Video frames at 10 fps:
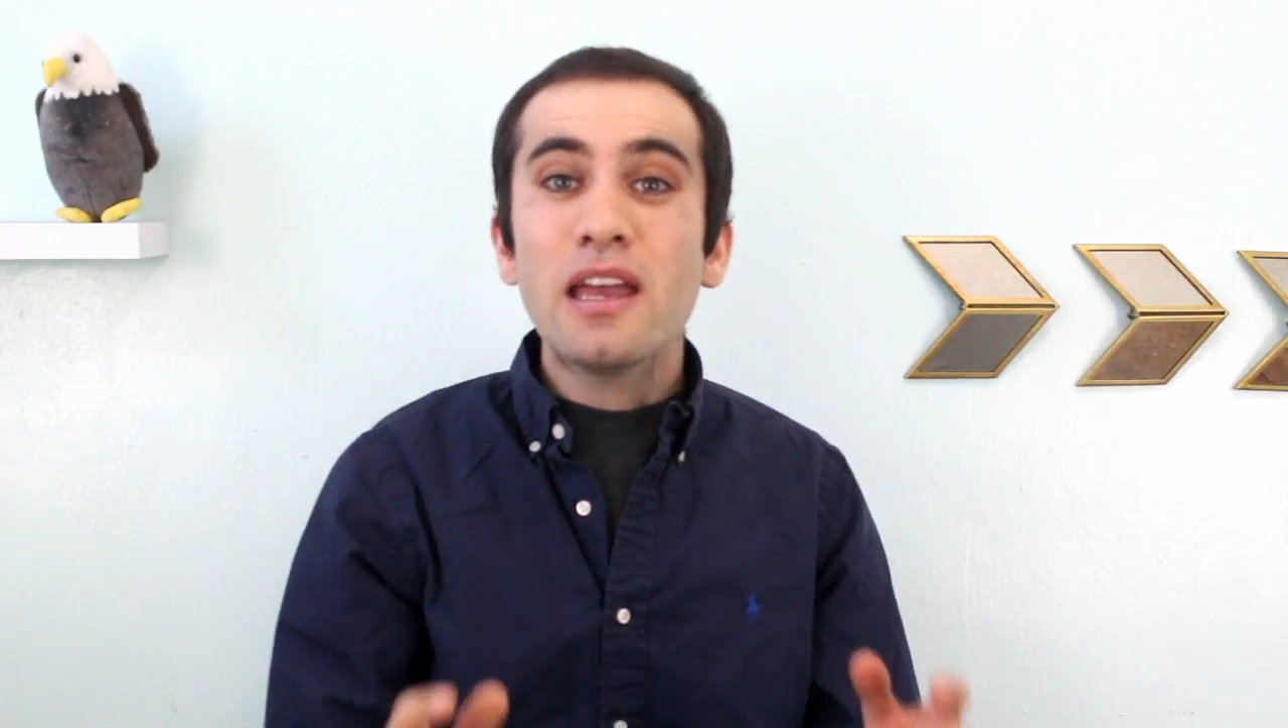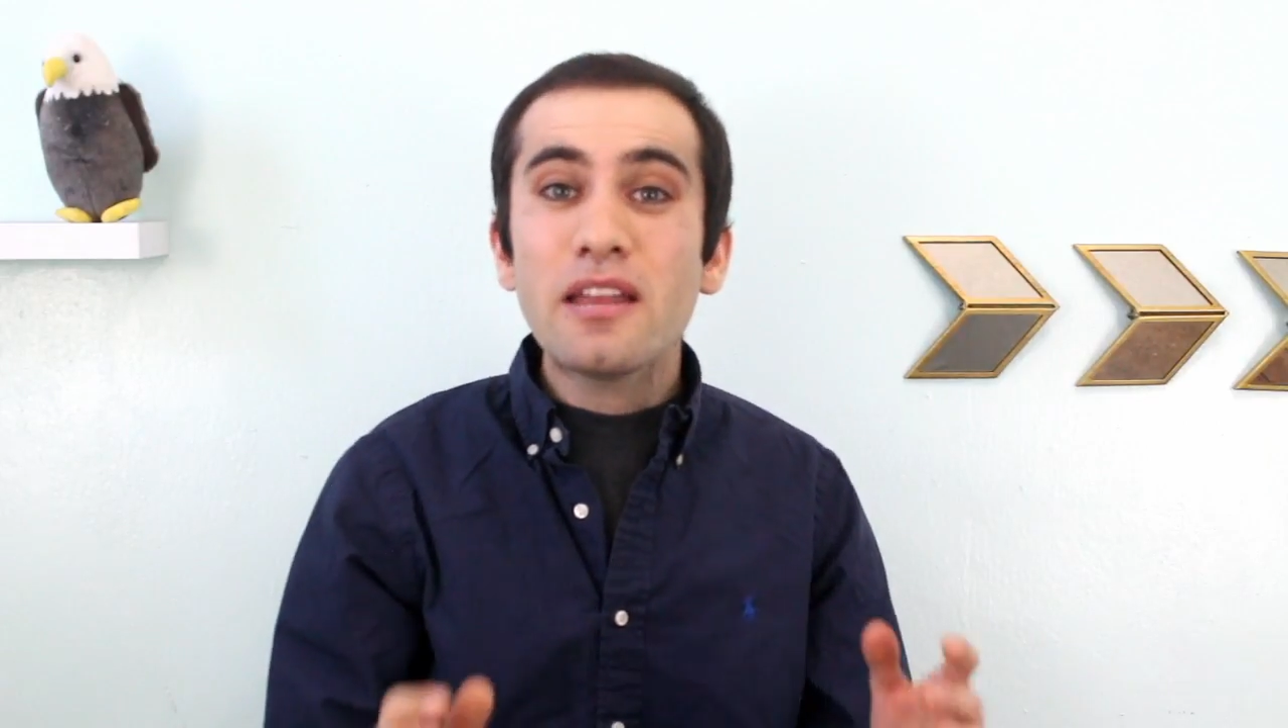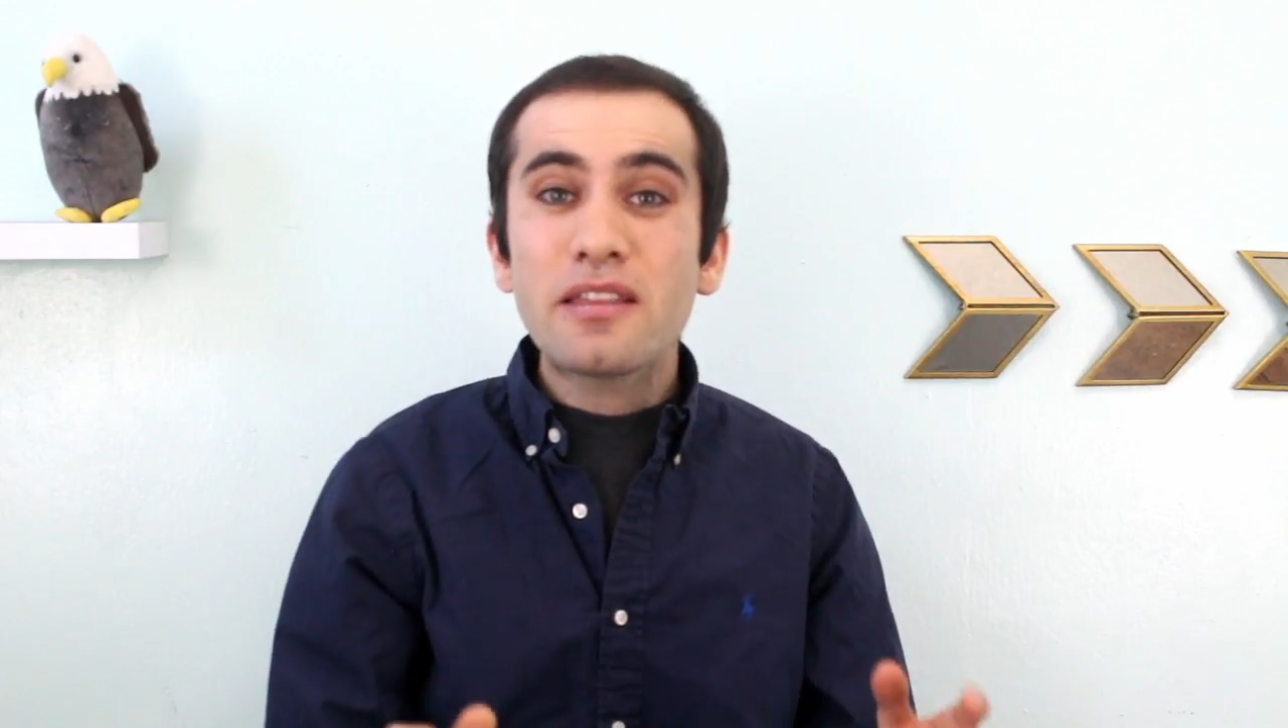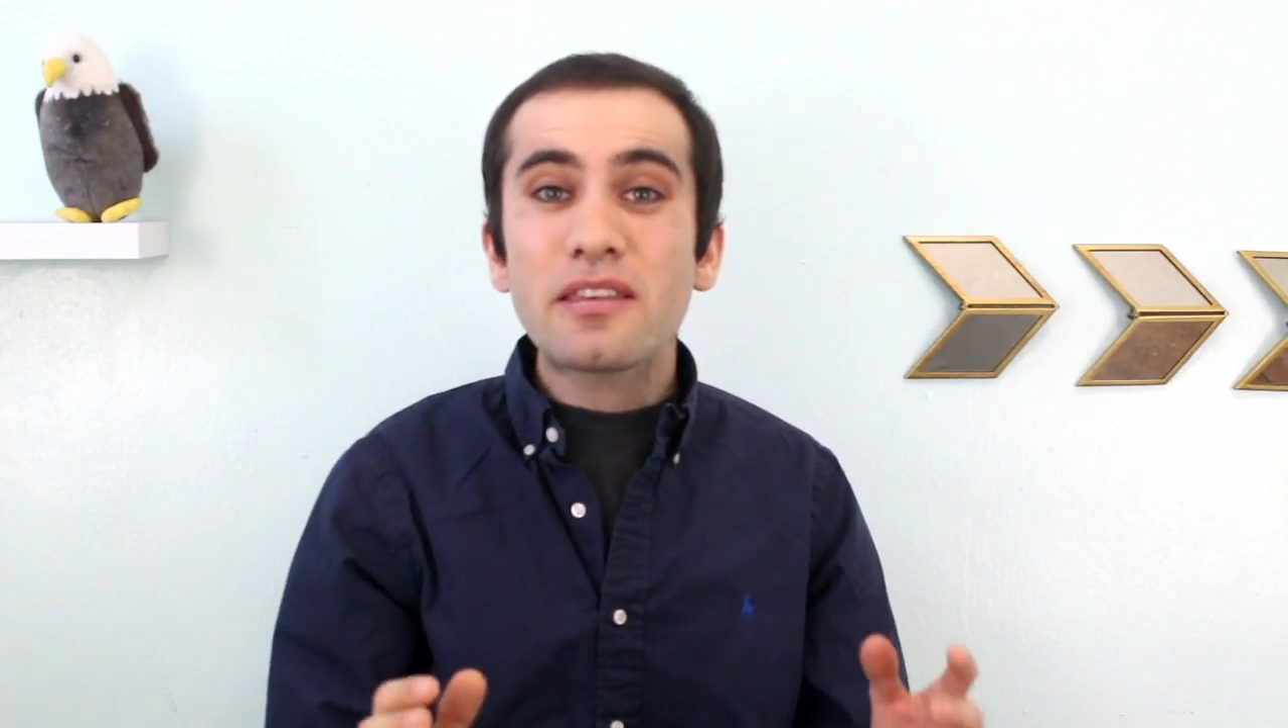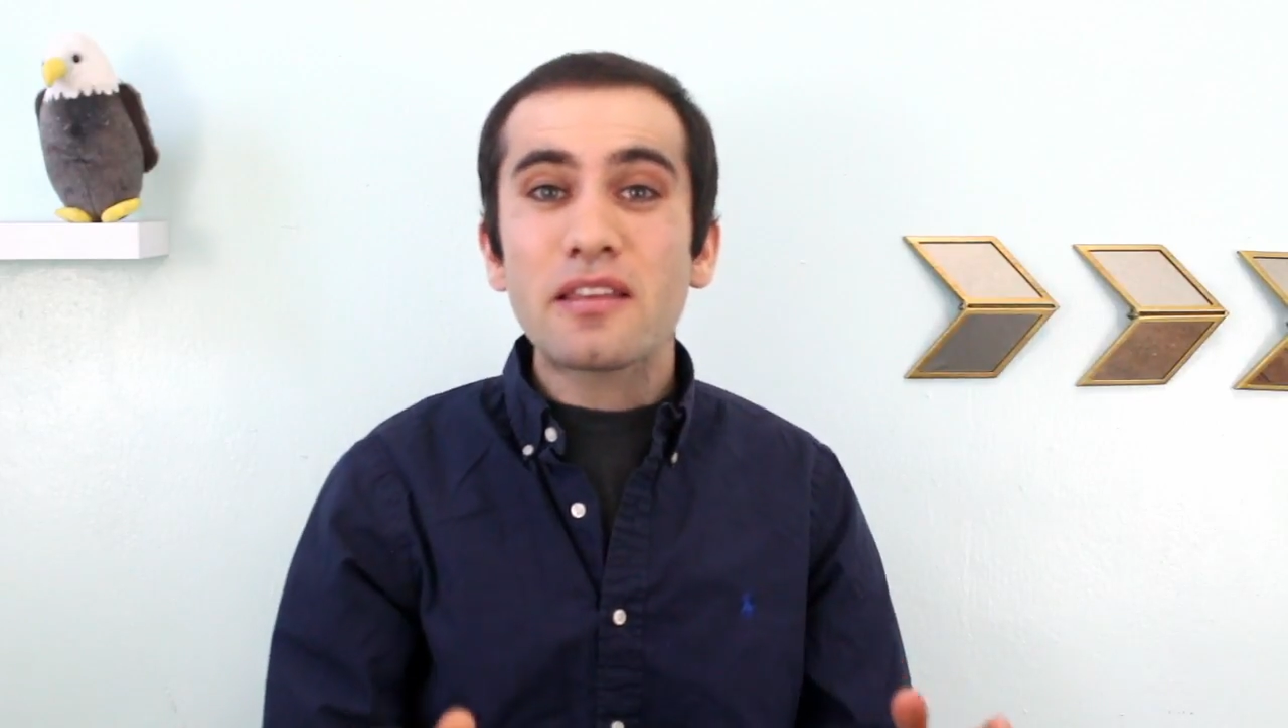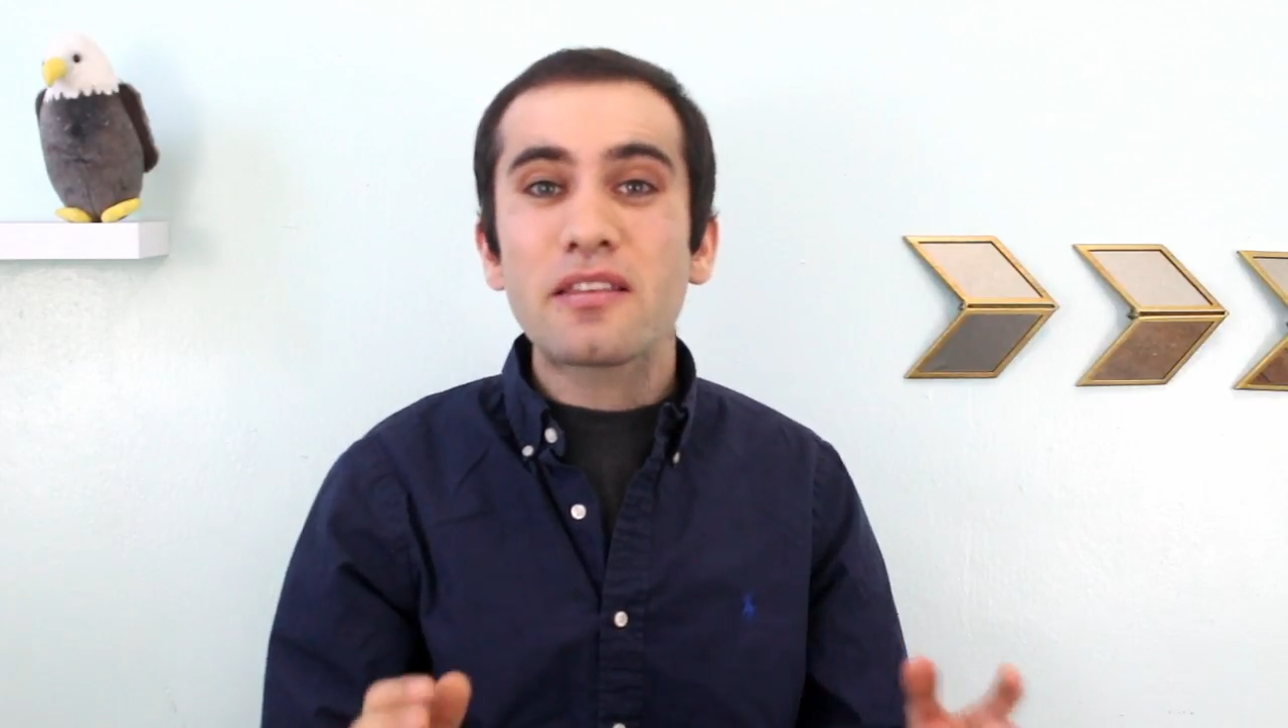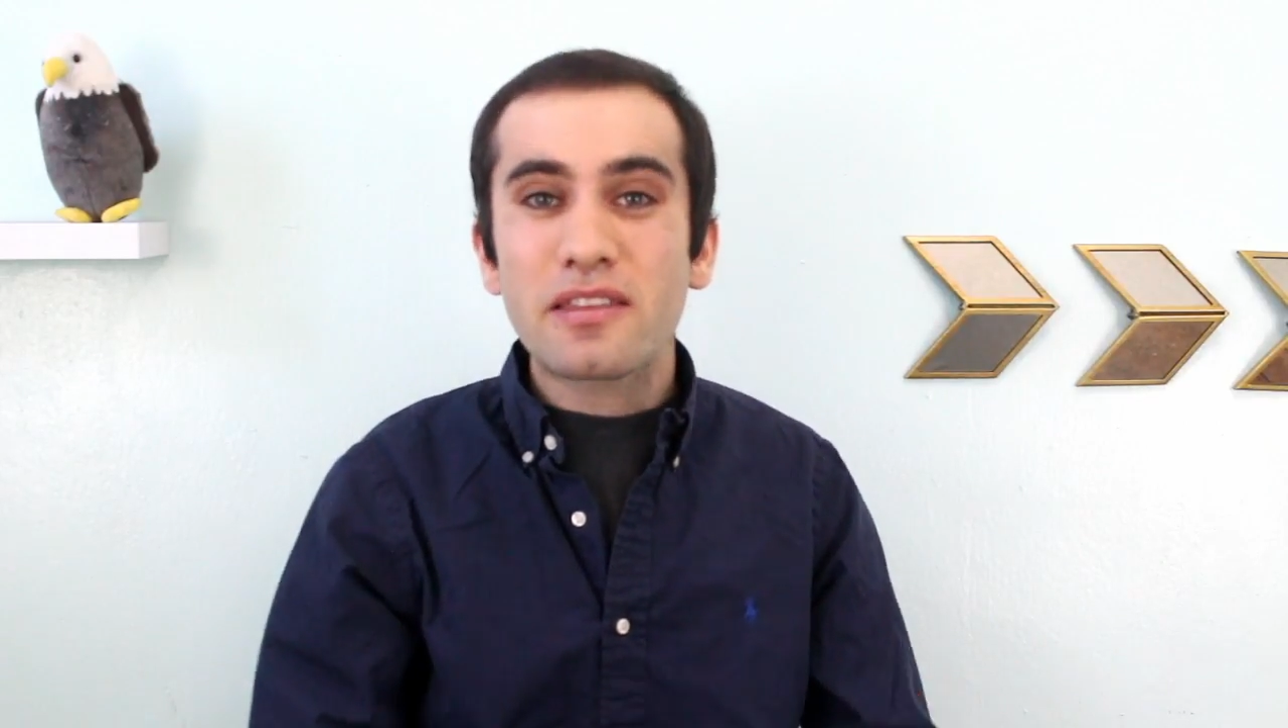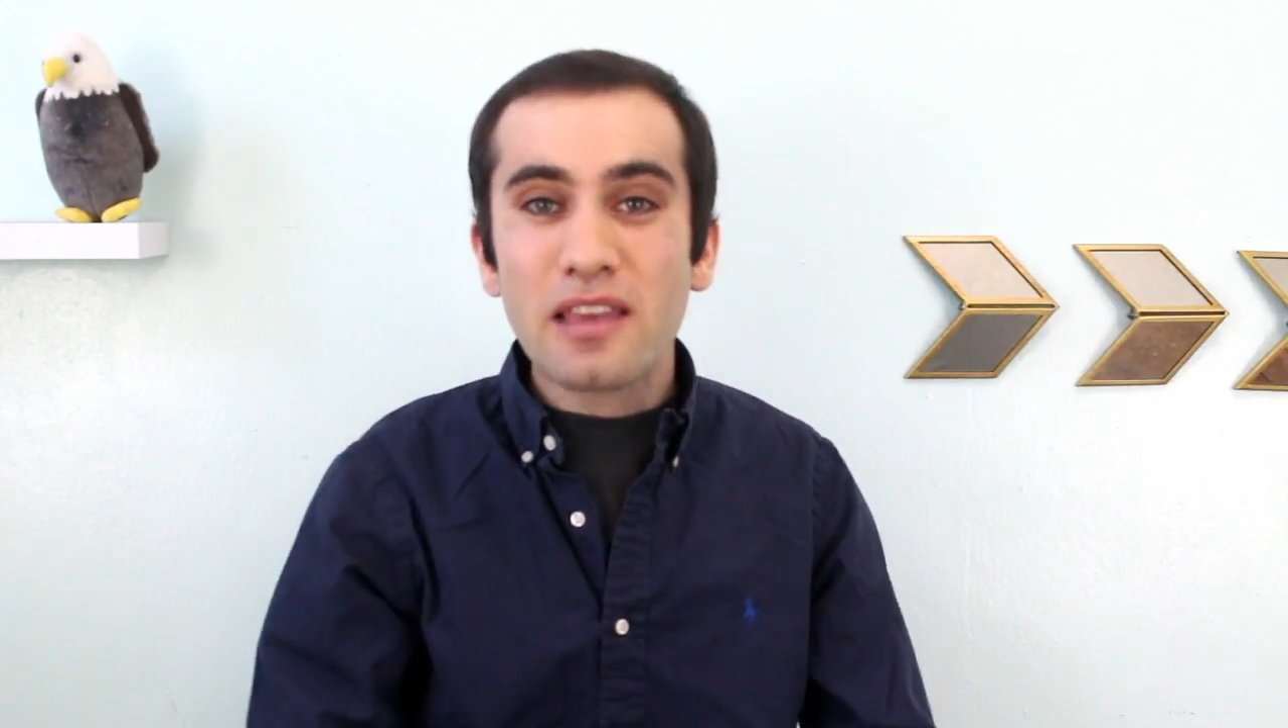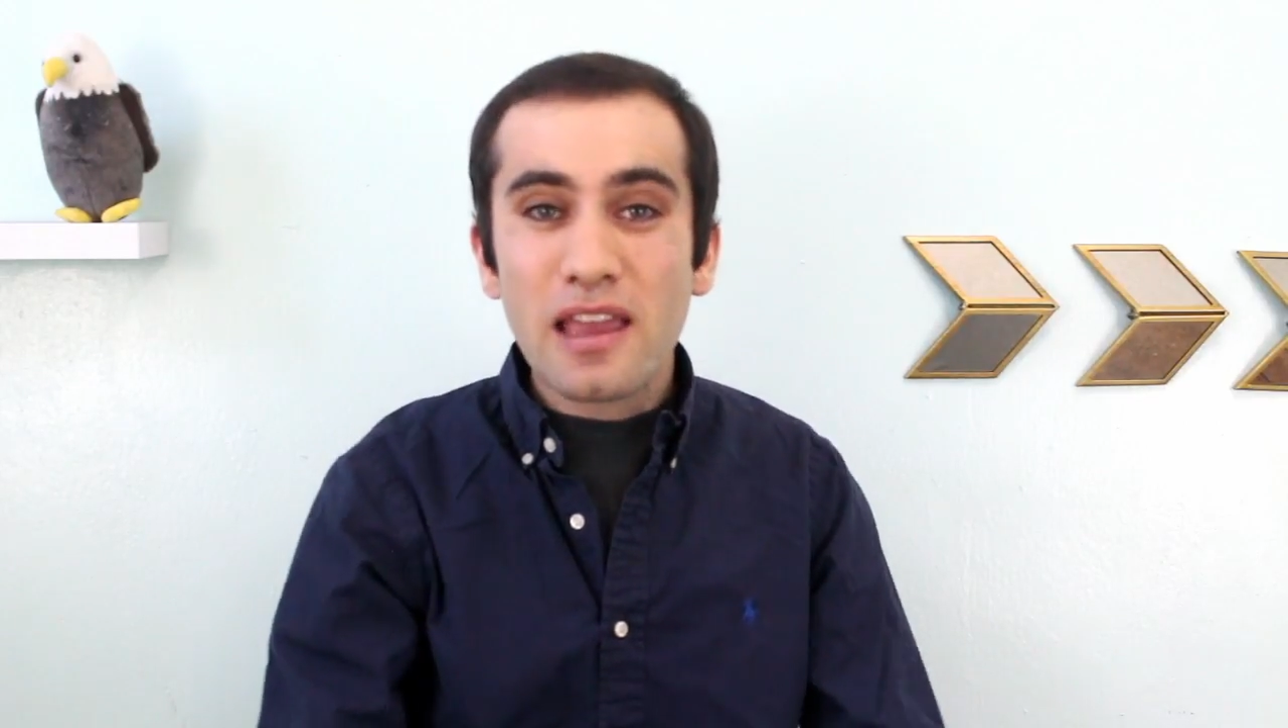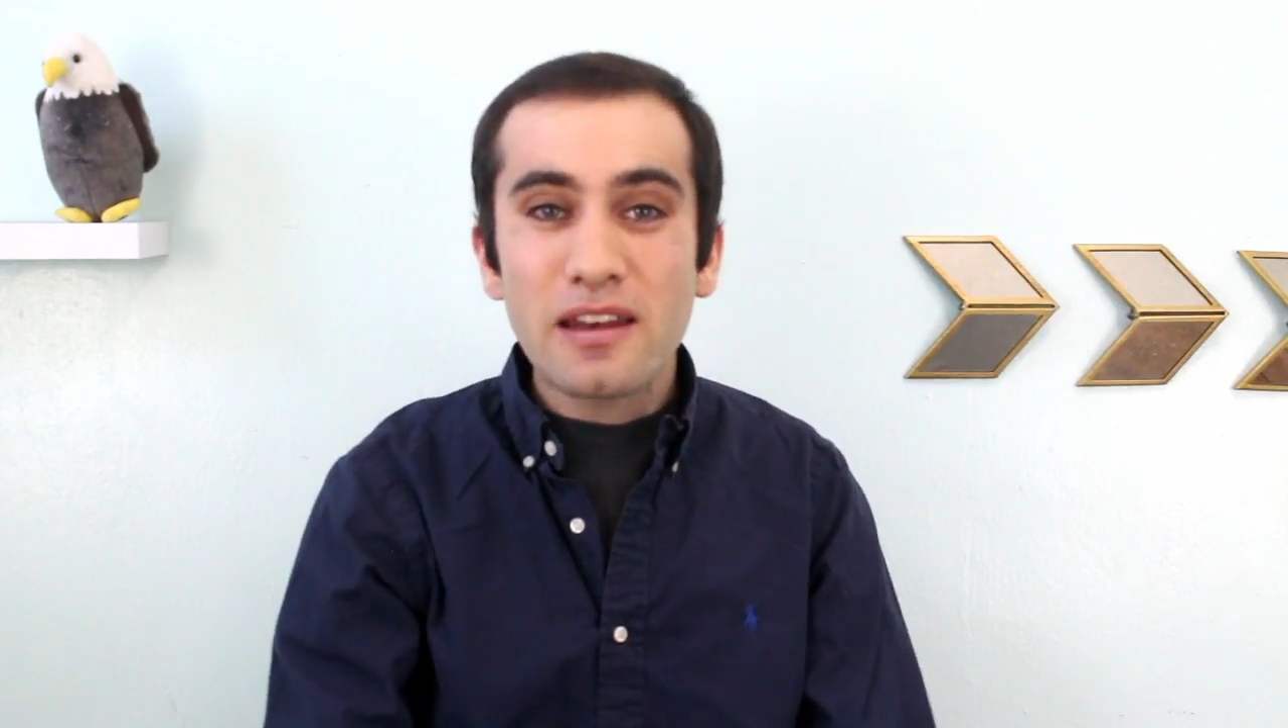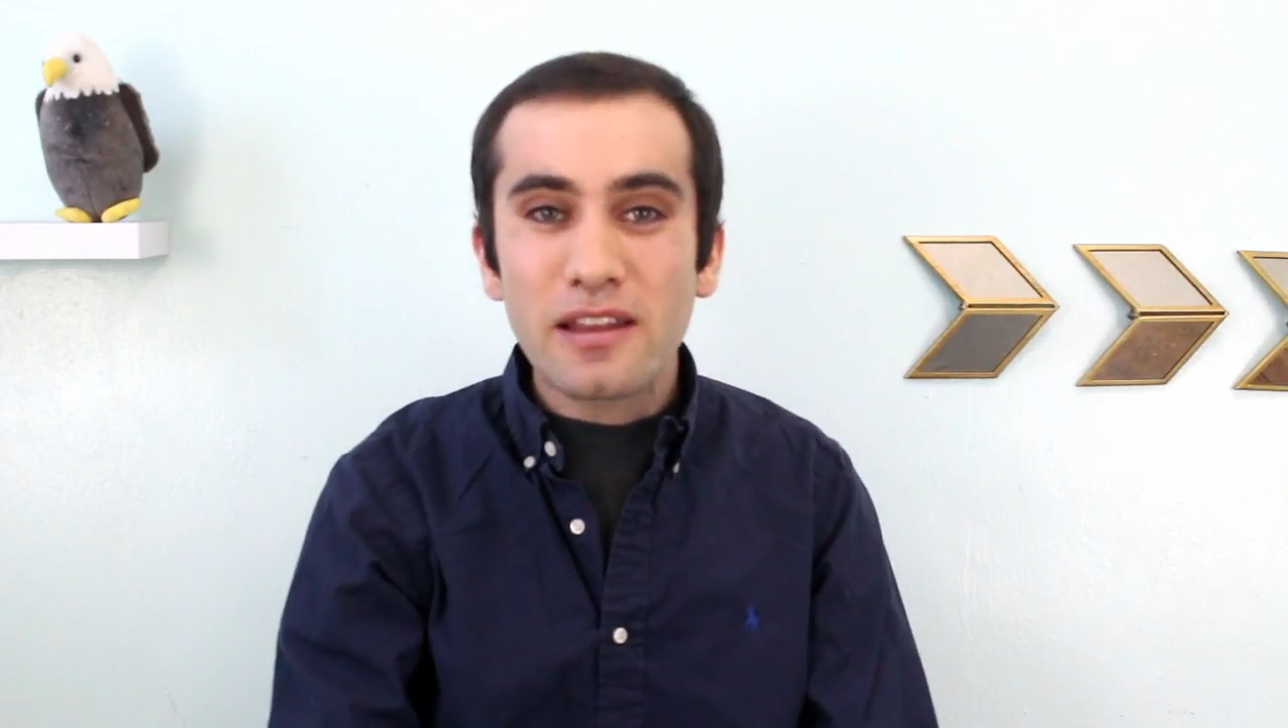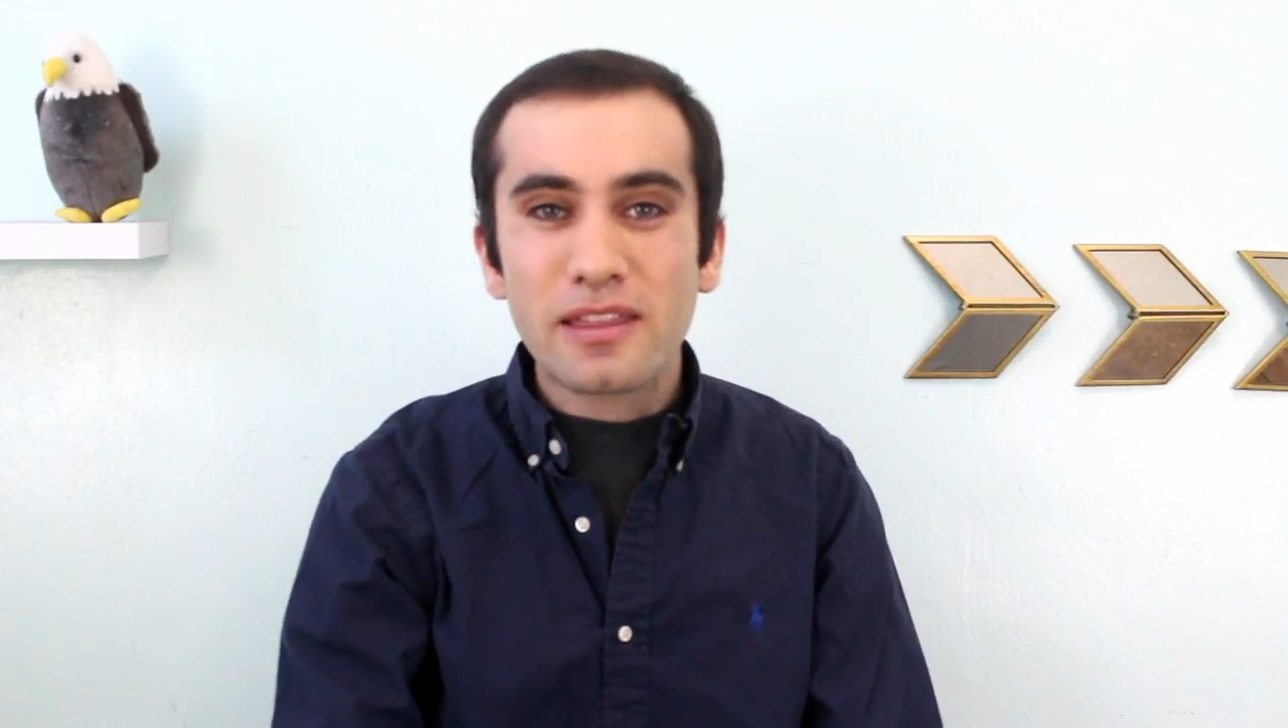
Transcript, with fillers: It's insane